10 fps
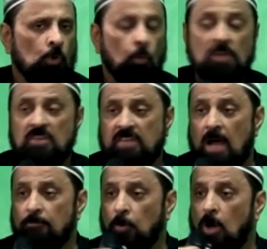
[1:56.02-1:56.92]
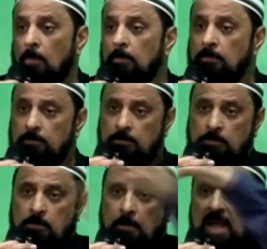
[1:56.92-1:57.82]
which has come from
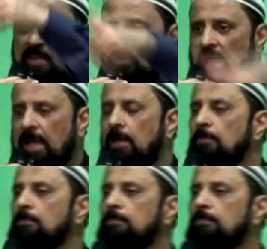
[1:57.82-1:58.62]
Bani Israel.